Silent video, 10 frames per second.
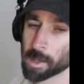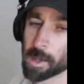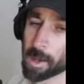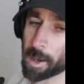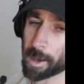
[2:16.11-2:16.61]

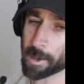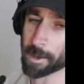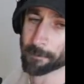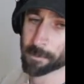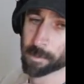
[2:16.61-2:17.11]
Uh,
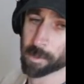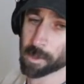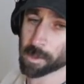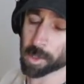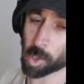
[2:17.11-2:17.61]

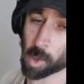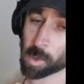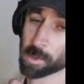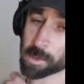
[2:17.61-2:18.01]
the goal